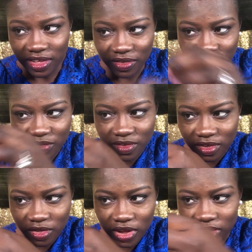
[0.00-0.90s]
you
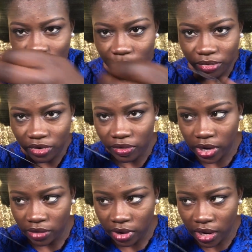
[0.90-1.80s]
know it's doubled
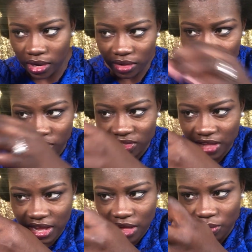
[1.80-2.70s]
already, right? You just
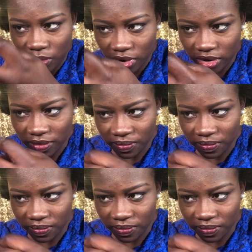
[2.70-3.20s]
take out one,